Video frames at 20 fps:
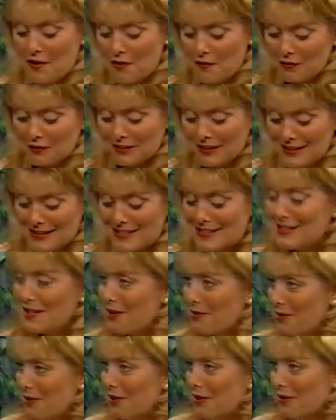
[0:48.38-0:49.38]
Let's
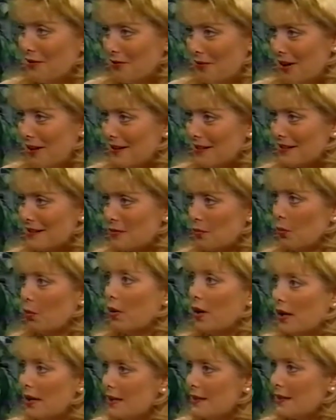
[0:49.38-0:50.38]
start with arthritis.
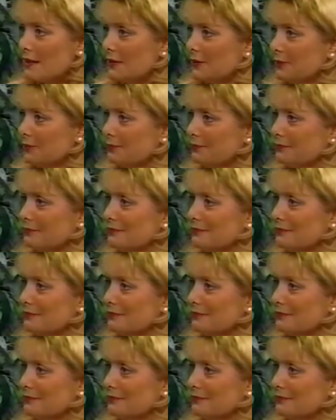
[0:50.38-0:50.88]
What is it?